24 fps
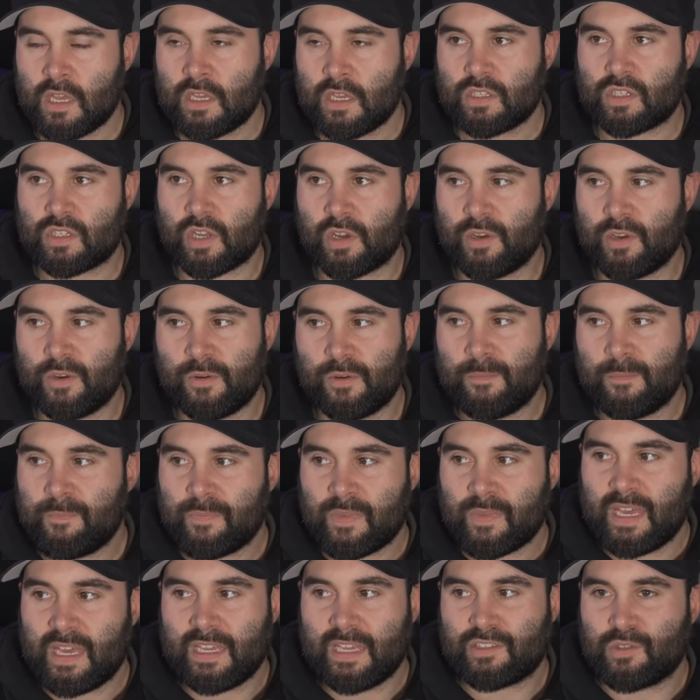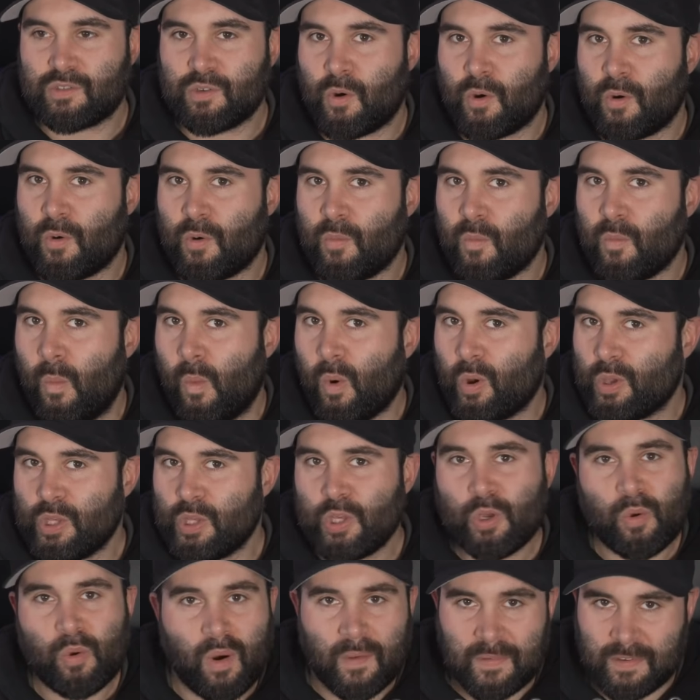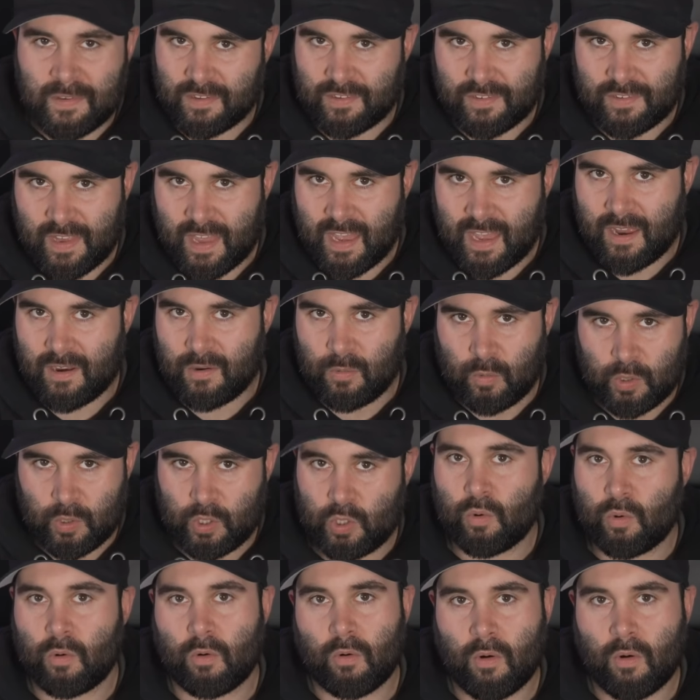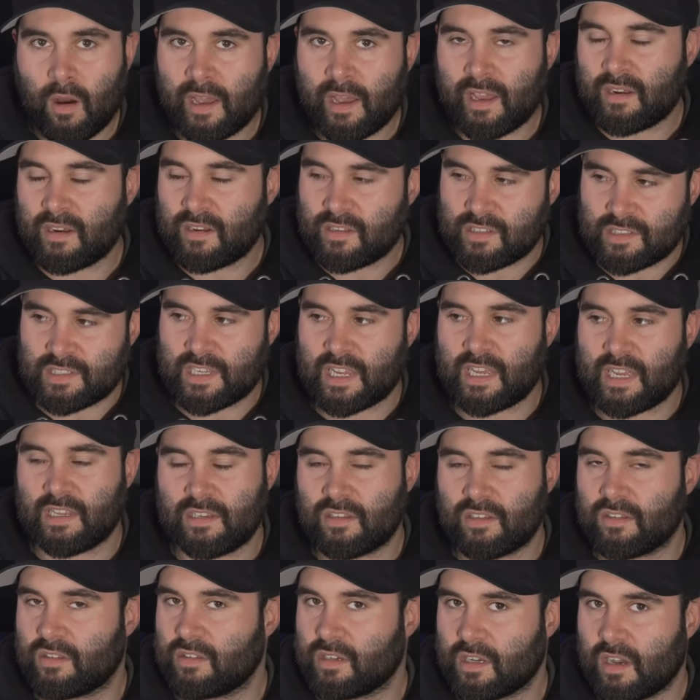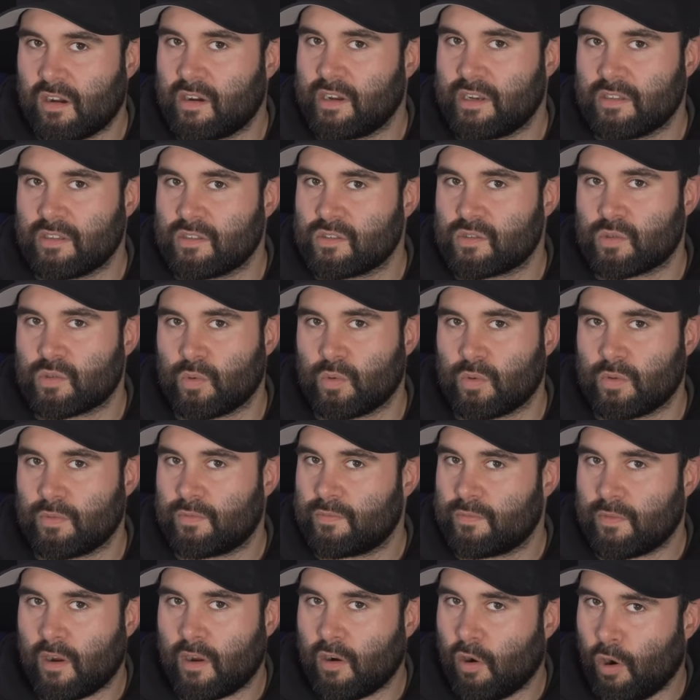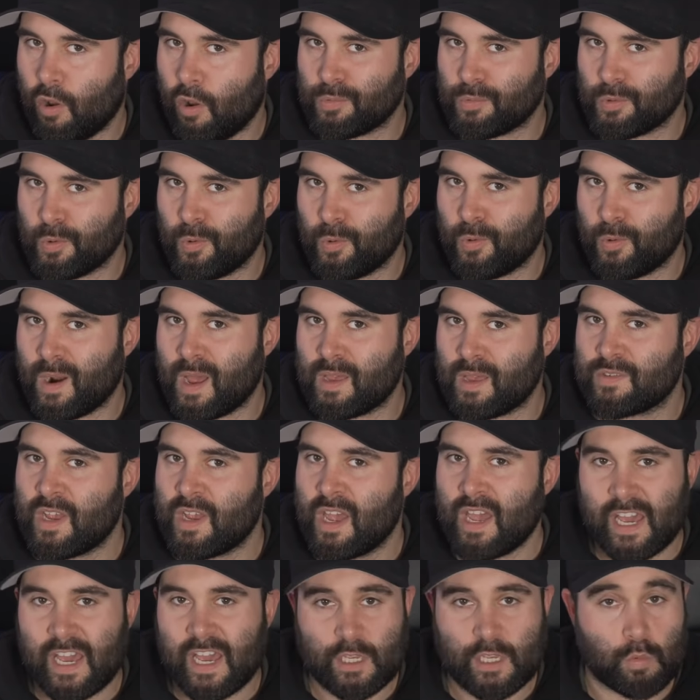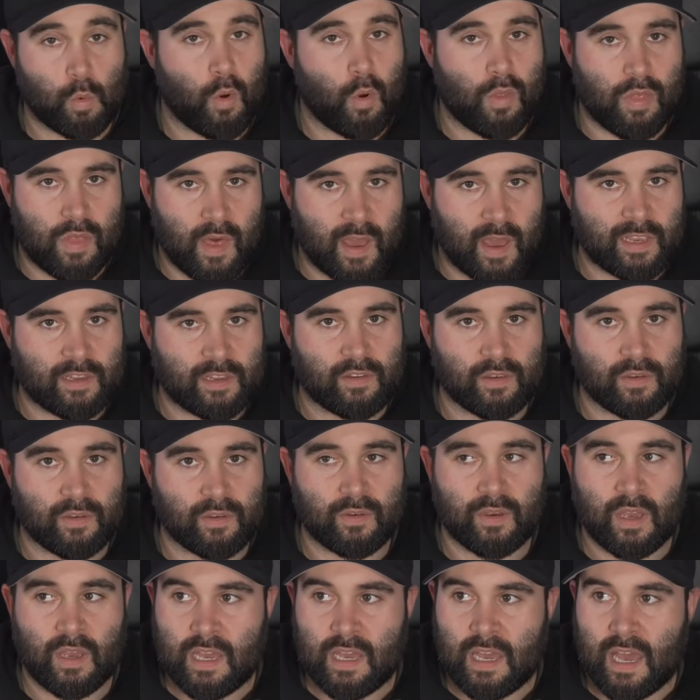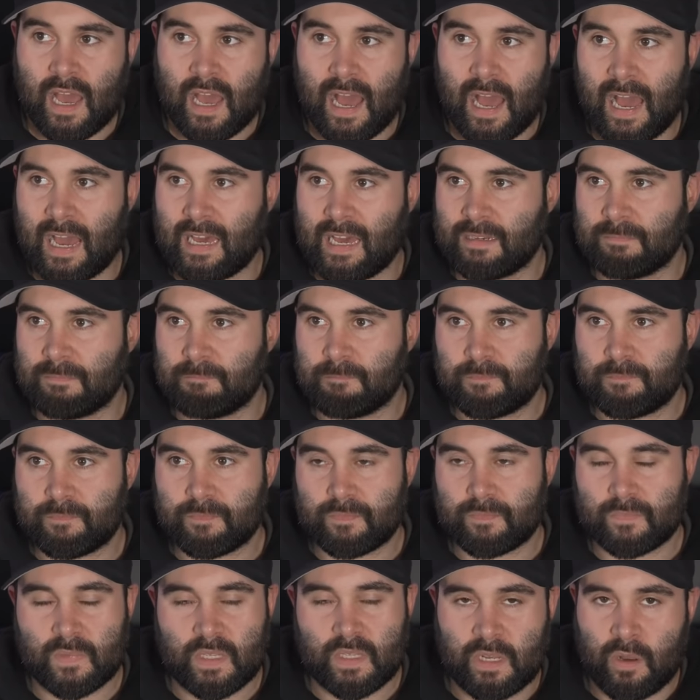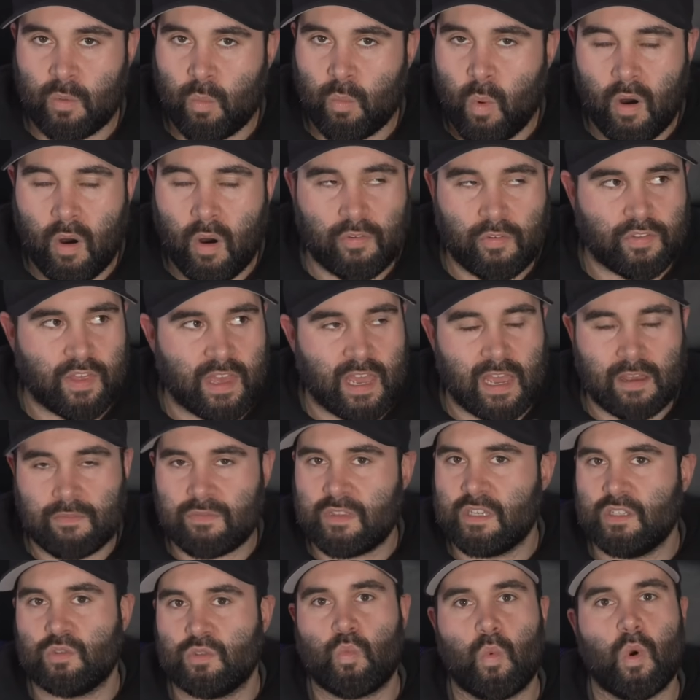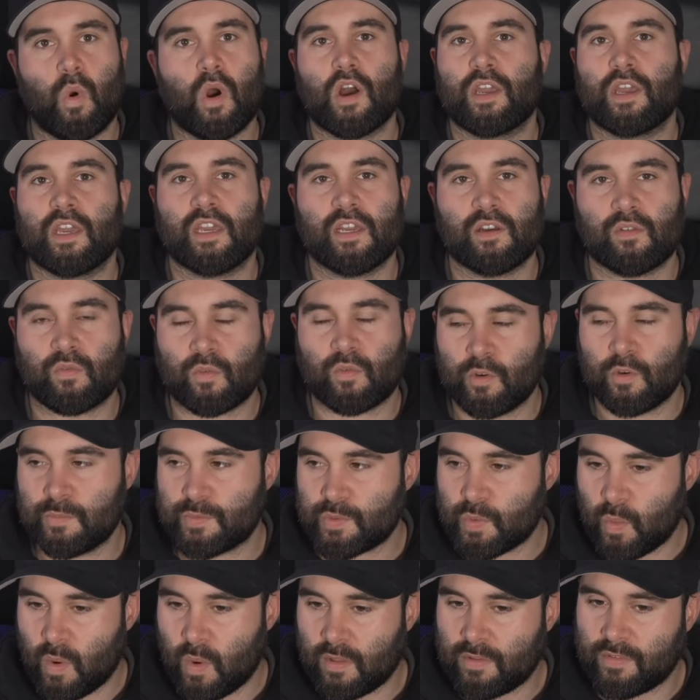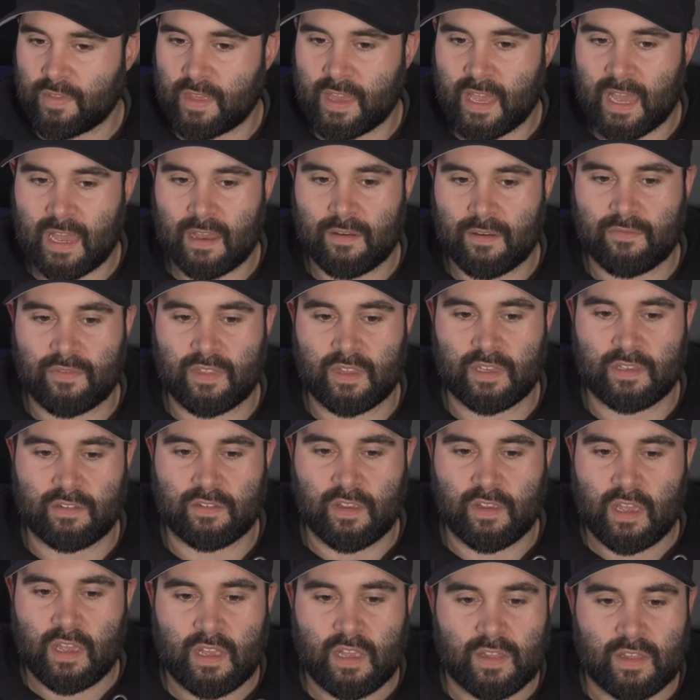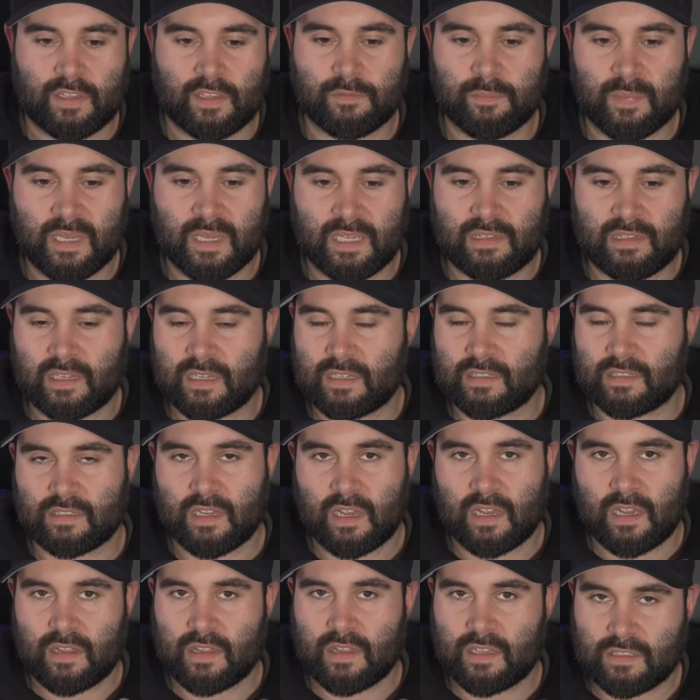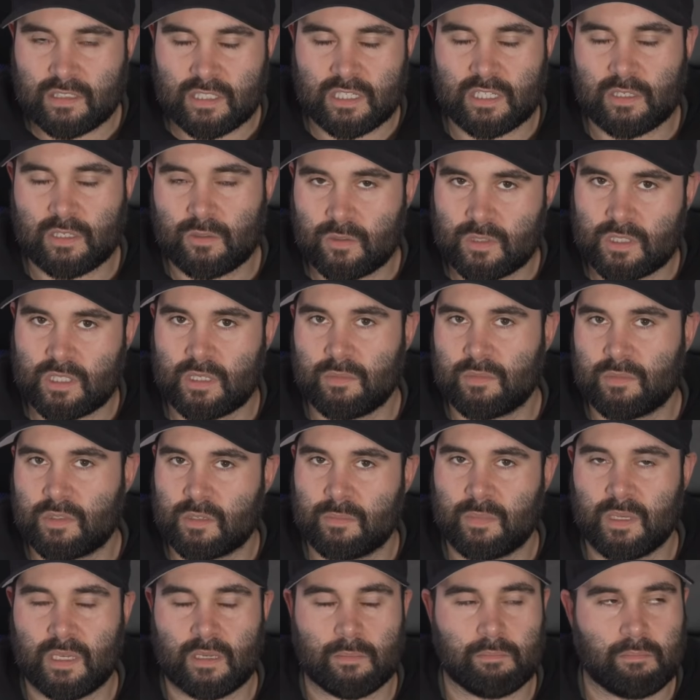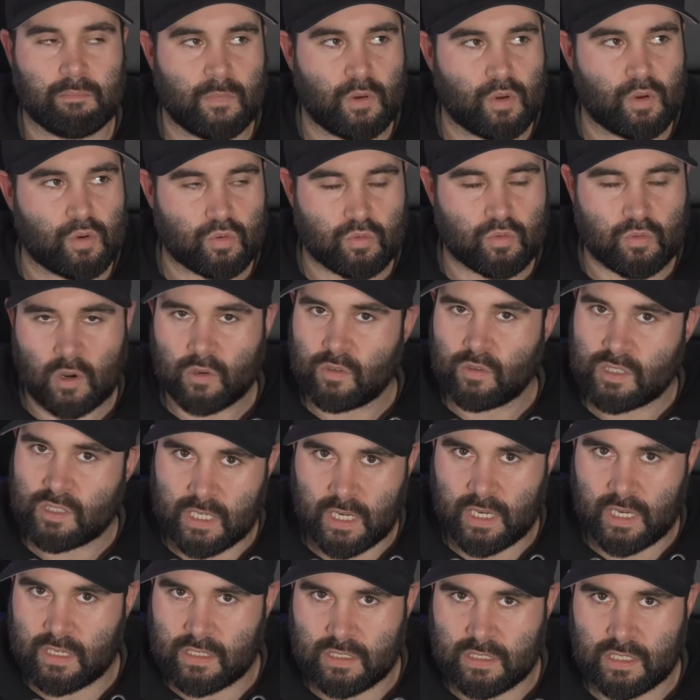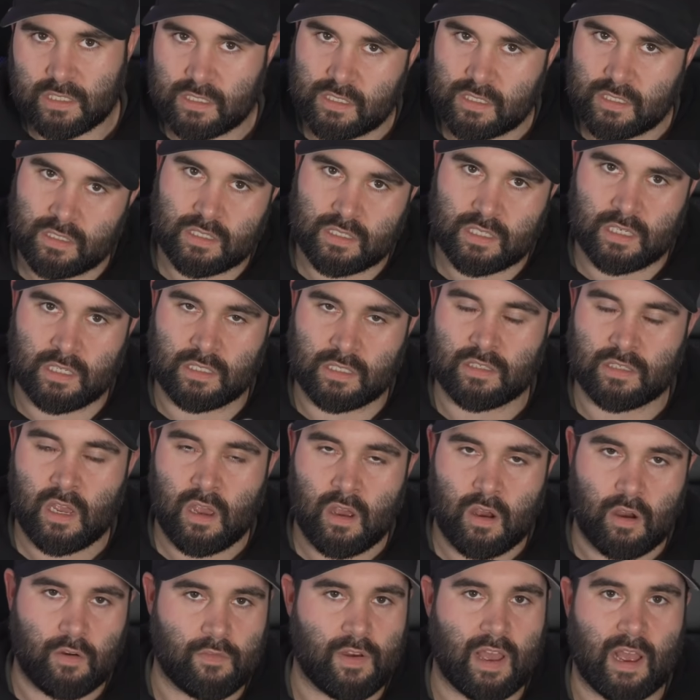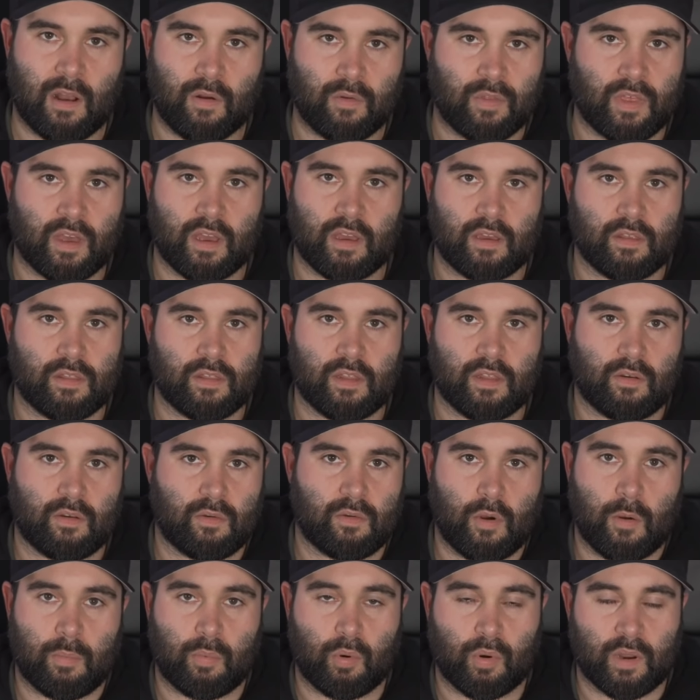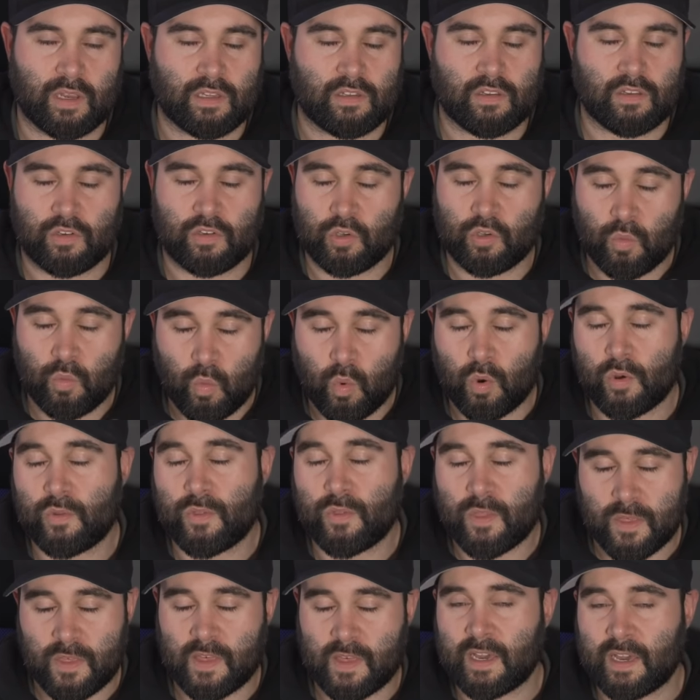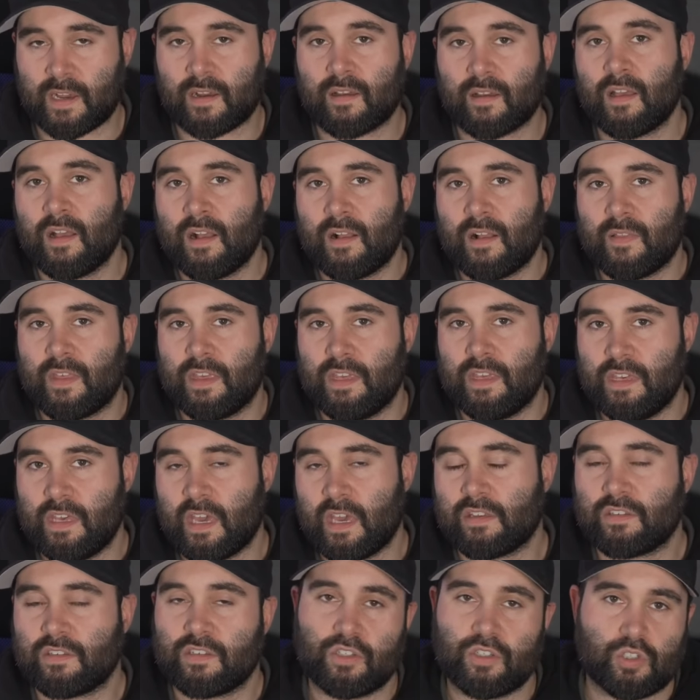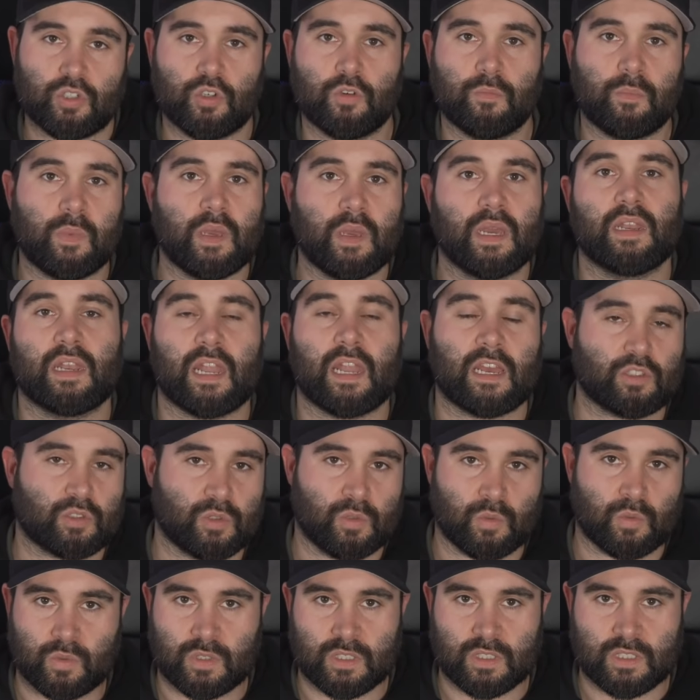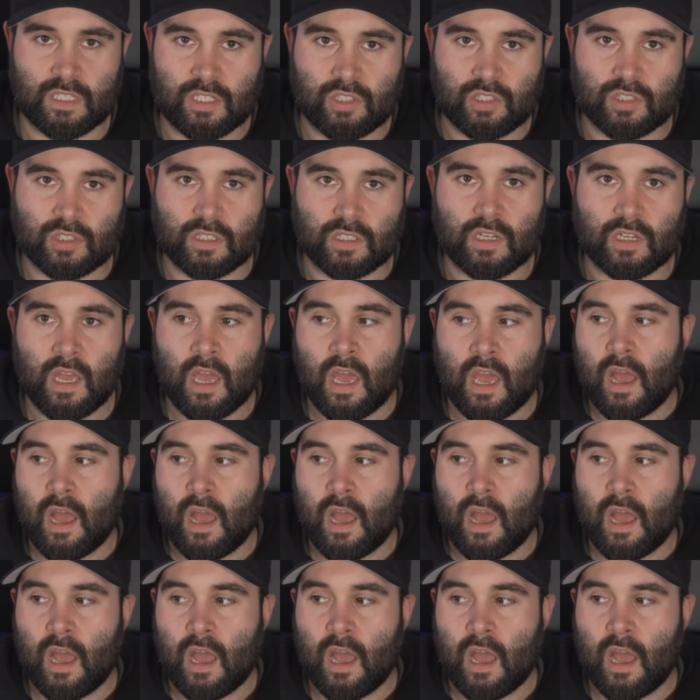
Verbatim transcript: So it's not what you understand or you or I understand the guidance or the firearms law as, it's what they do. And, you know, whilst they have these working groups, whilst they have these meetings, there still seems to be gross inconsistencies of how they're operated. You would think that, yes, it should be a national decision.